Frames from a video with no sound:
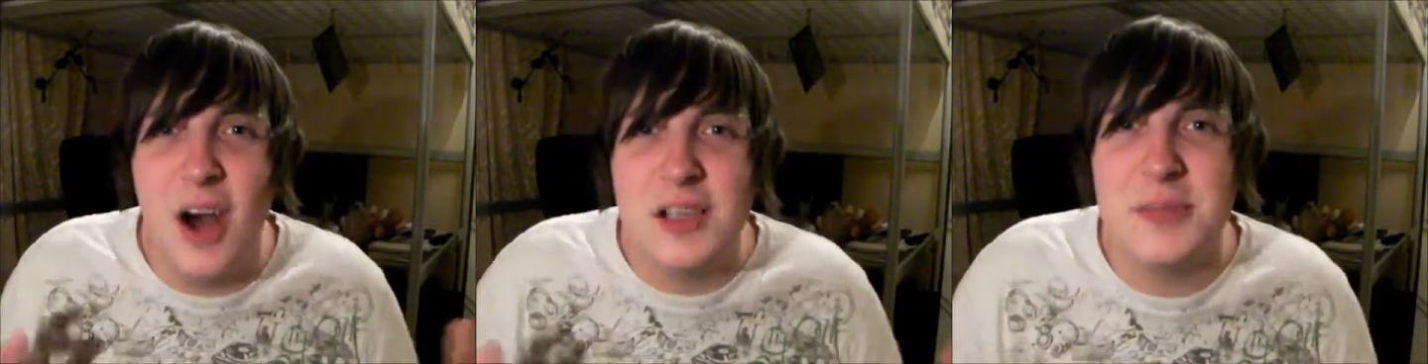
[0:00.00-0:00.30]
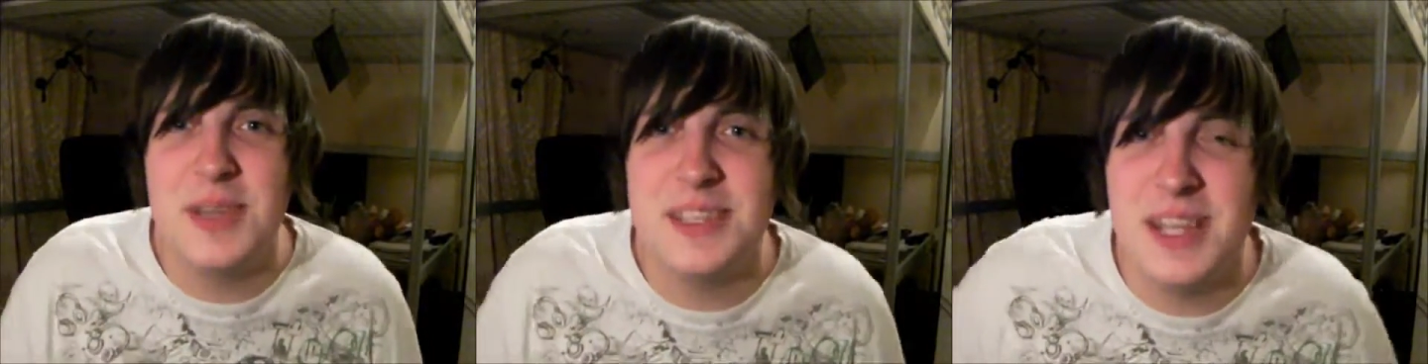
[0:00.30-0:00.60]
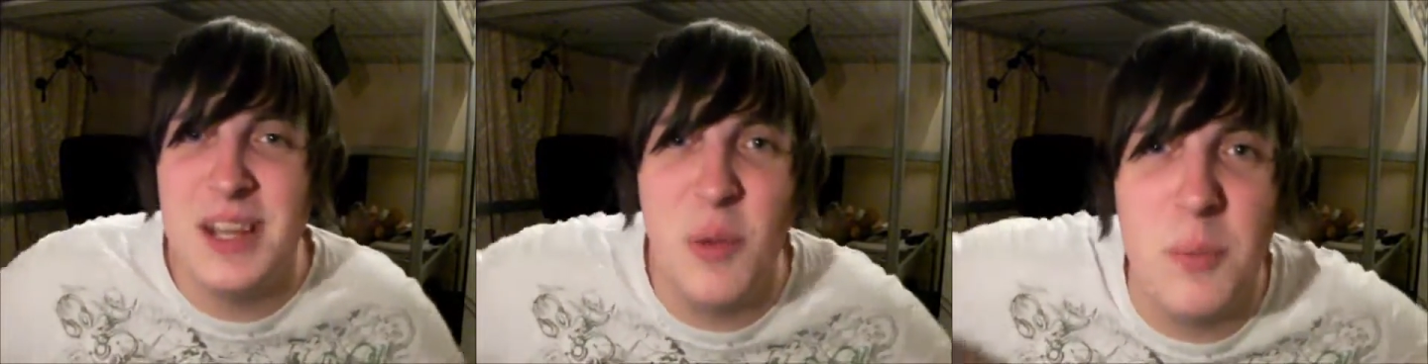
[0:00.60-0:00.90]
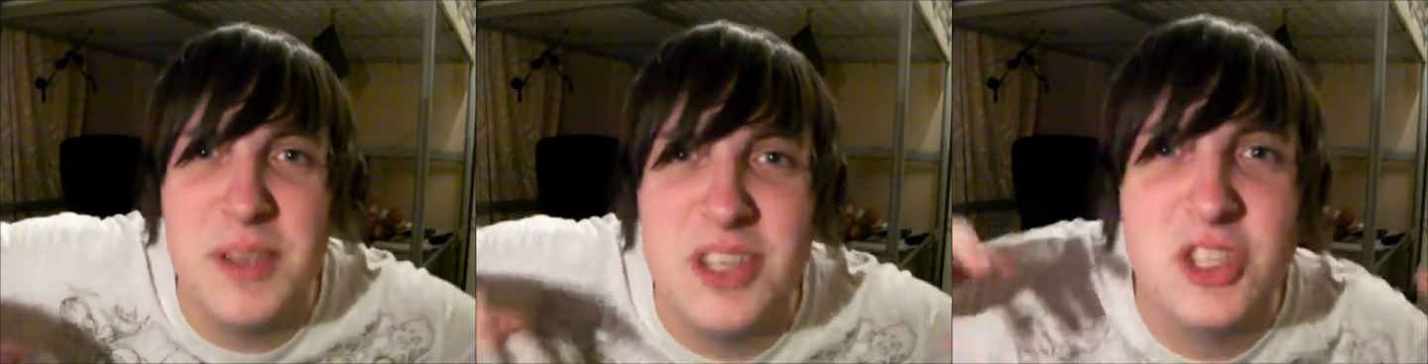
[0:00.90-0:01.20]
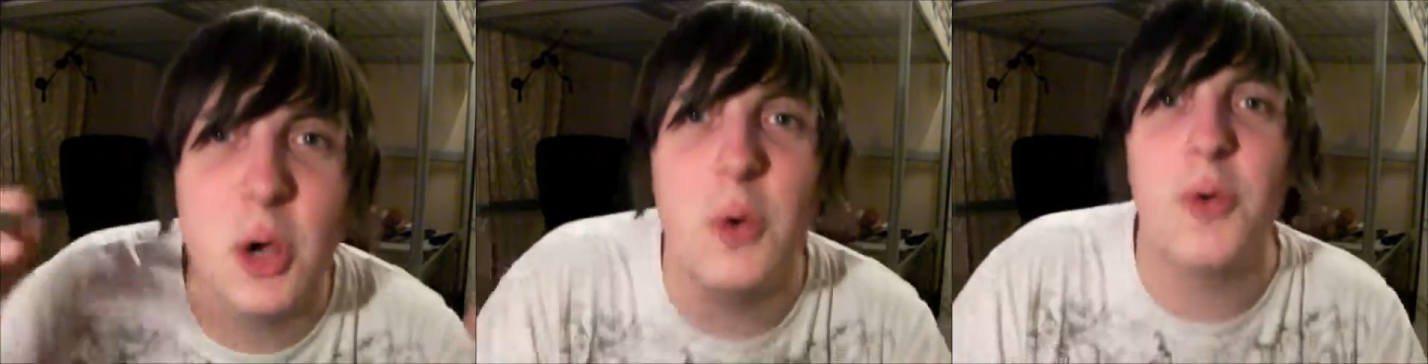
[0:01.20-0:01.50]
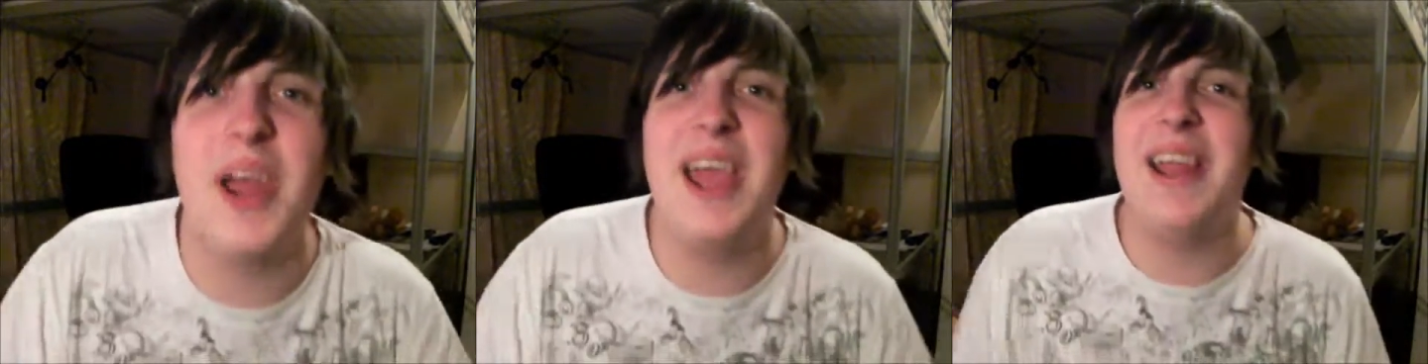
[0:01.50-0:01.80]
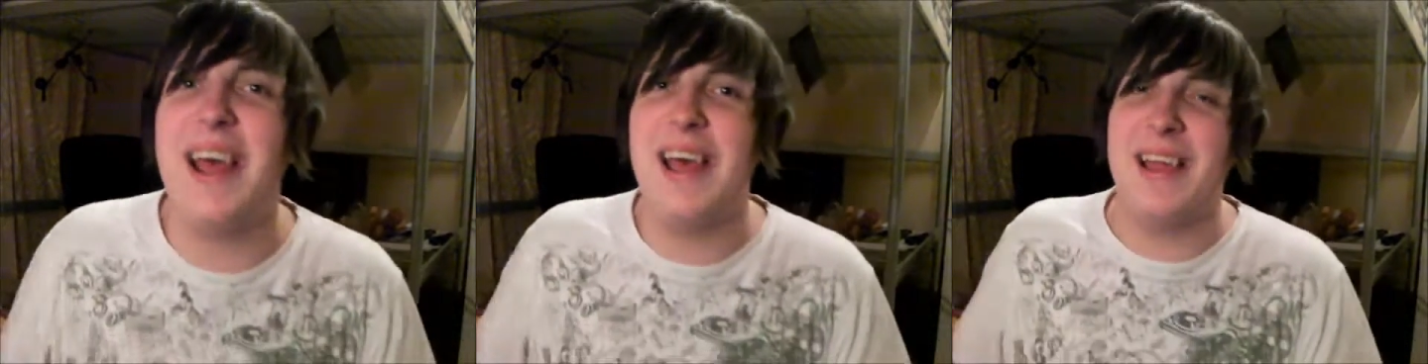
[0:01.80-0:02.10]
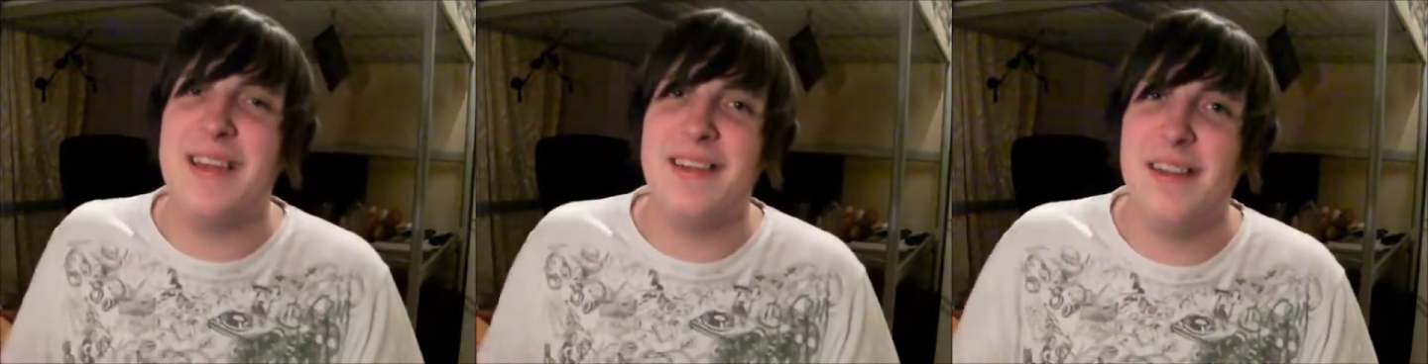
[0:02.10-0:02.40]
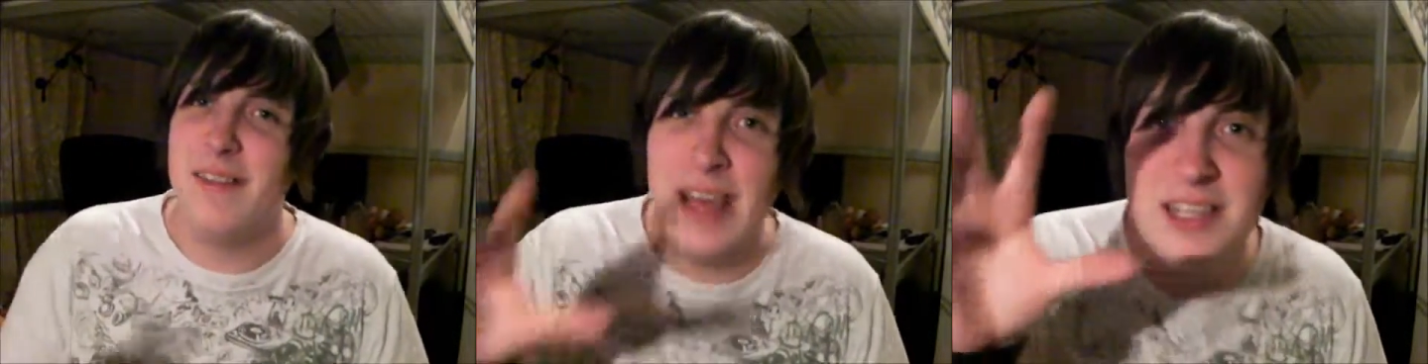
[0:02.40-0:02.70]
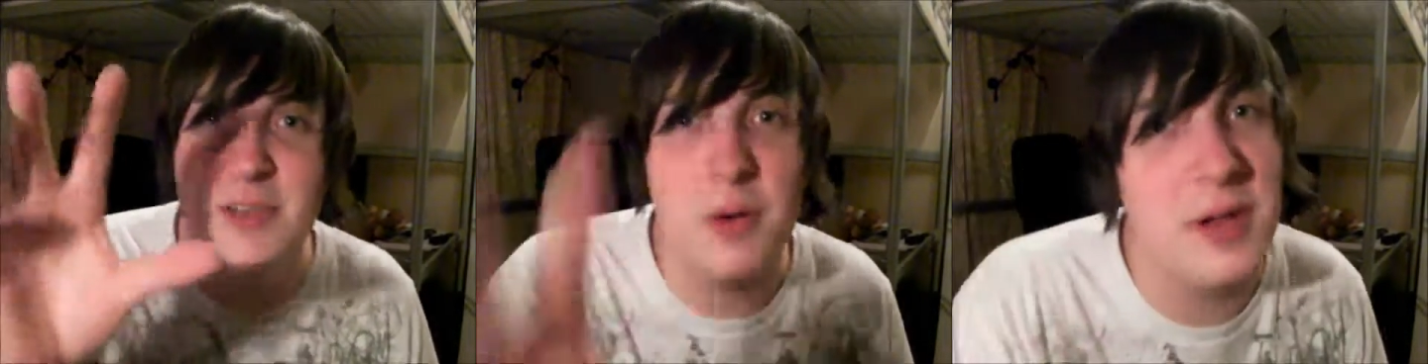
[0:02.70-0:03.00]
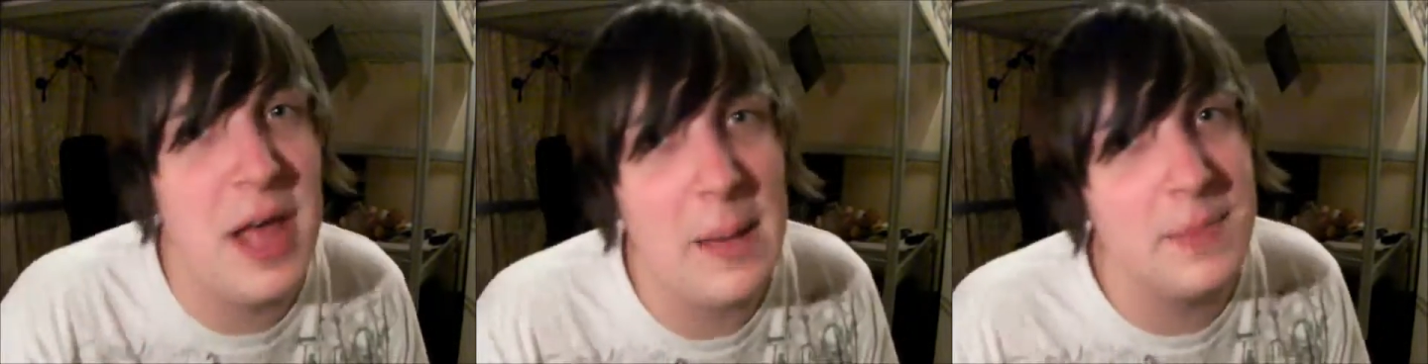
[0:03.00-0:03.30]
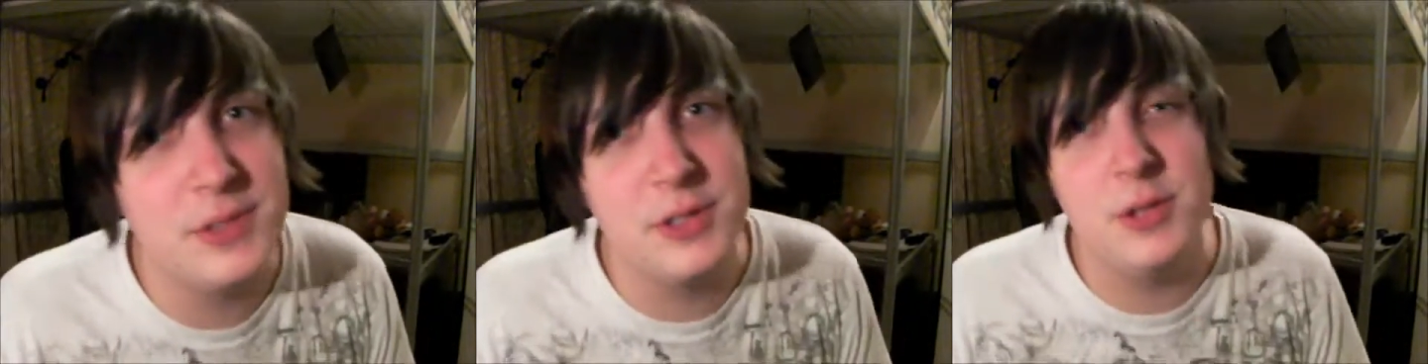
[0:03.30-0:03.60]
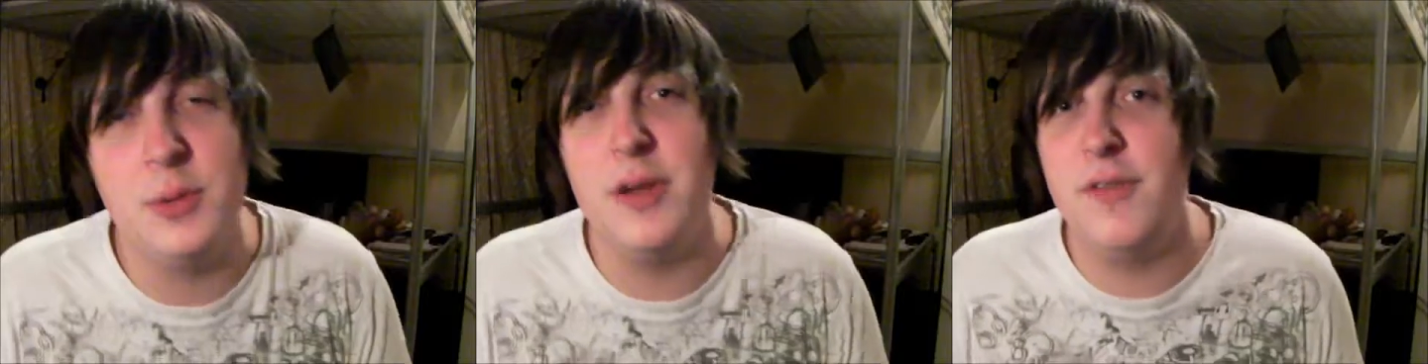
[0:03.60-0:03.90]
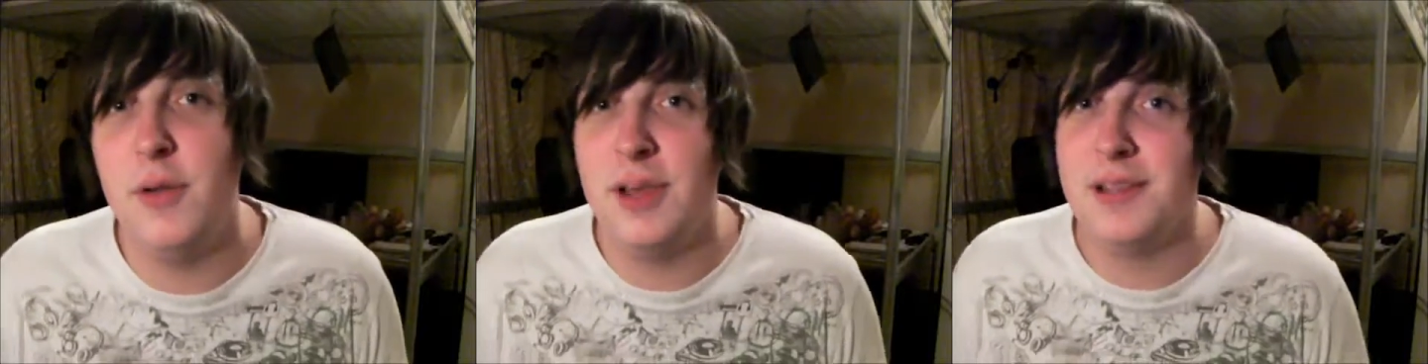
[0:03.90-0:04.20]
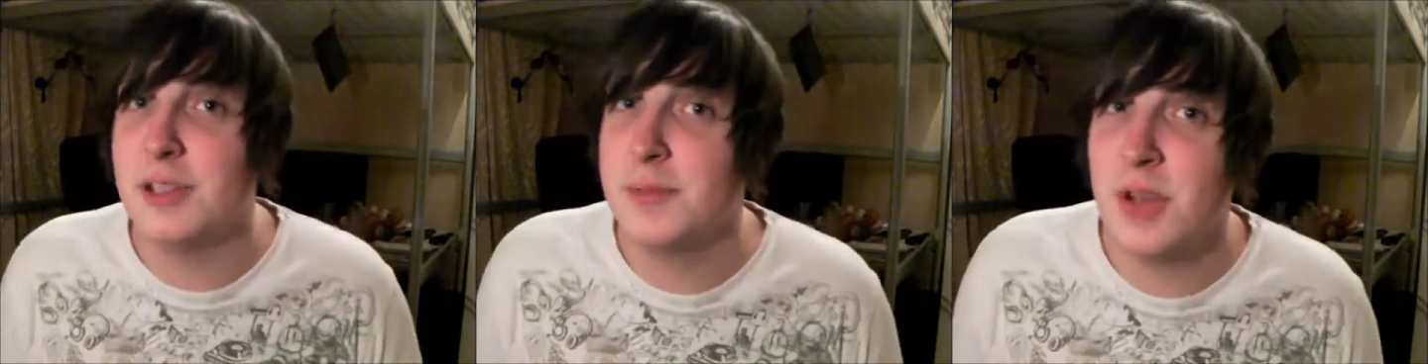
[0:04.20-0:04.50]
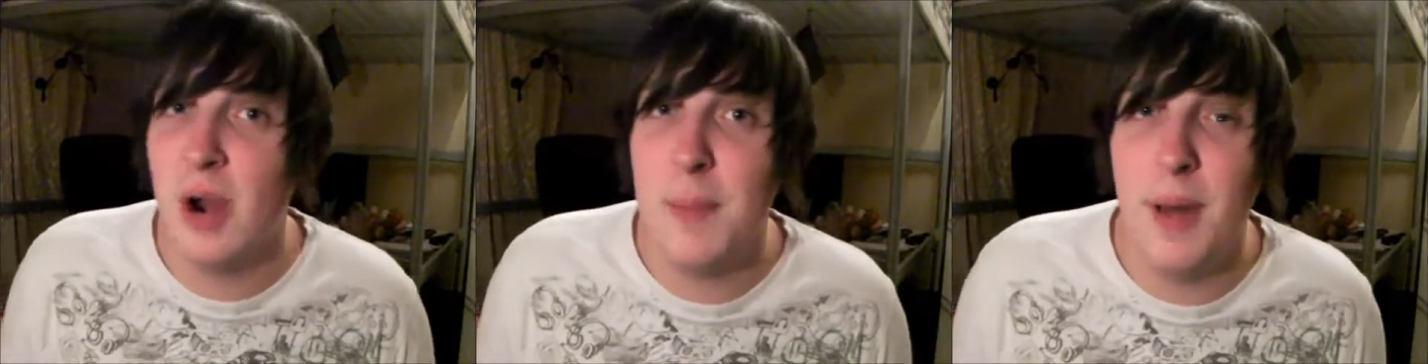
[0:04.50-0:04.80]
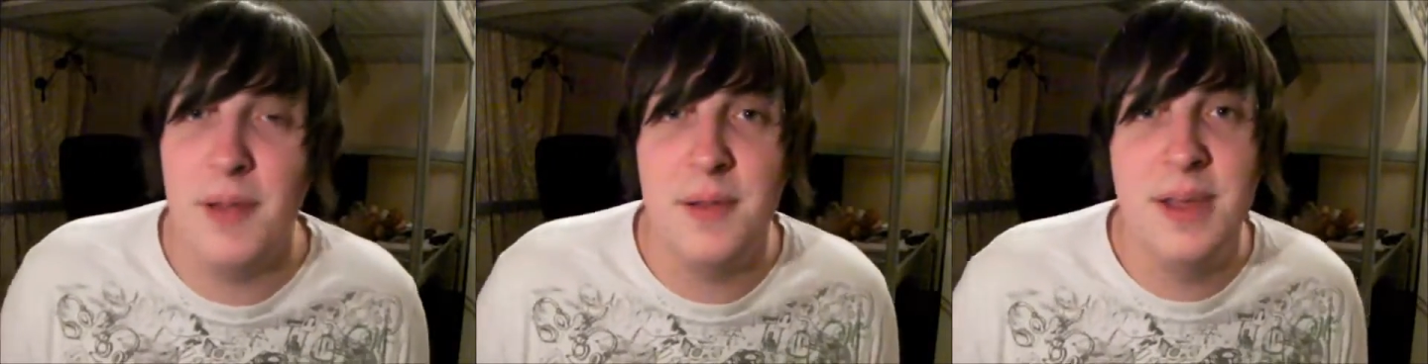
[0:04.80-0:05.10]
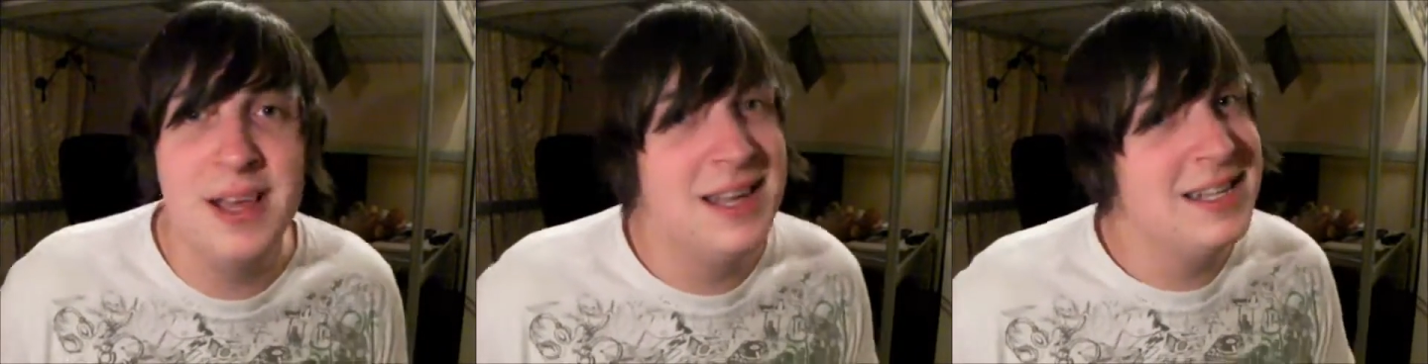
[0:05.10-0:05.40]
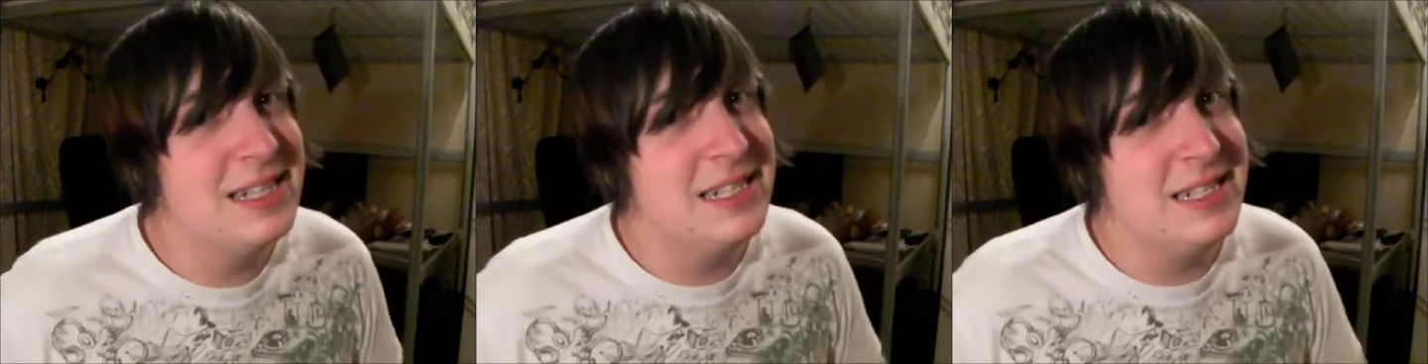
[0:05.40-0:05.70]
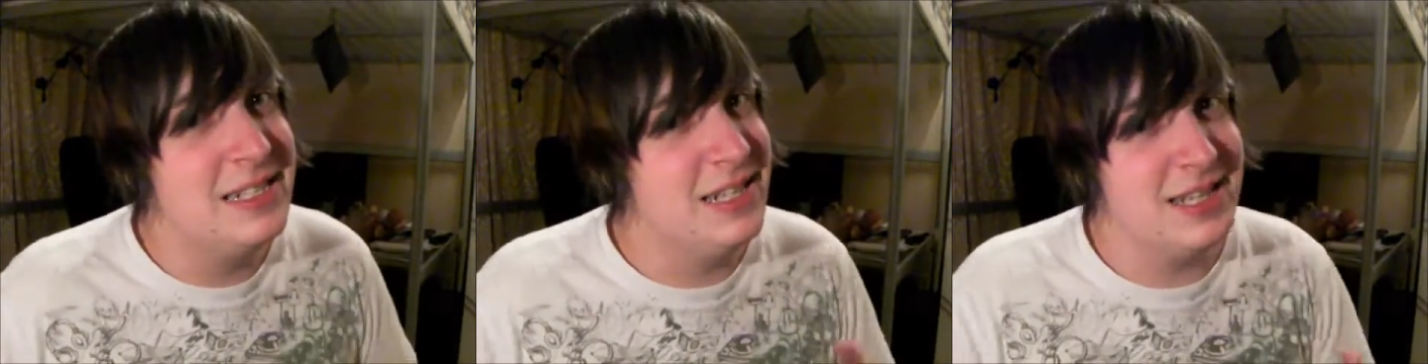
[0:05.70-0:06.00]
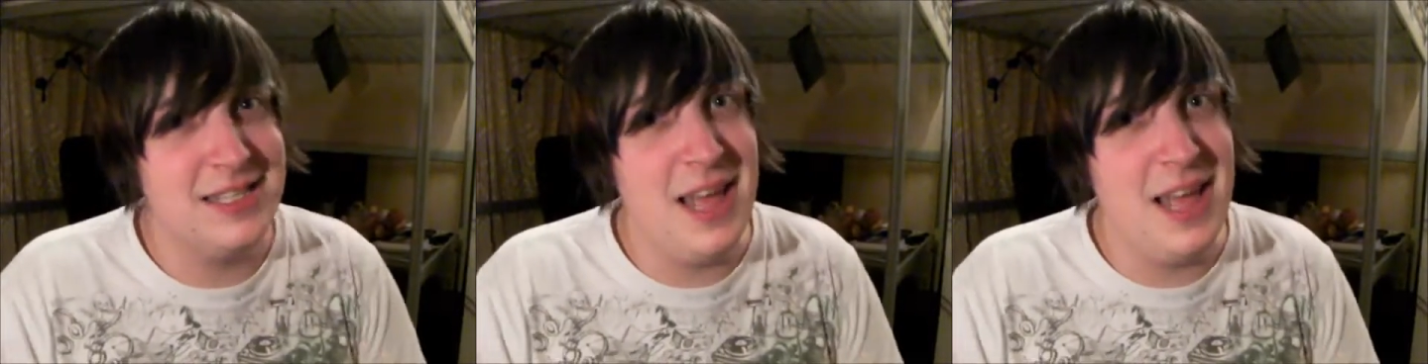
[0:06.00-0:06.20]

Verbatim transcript: awesomeness and it will be so great and that's going to happen to you if you hit the subscribe button. Just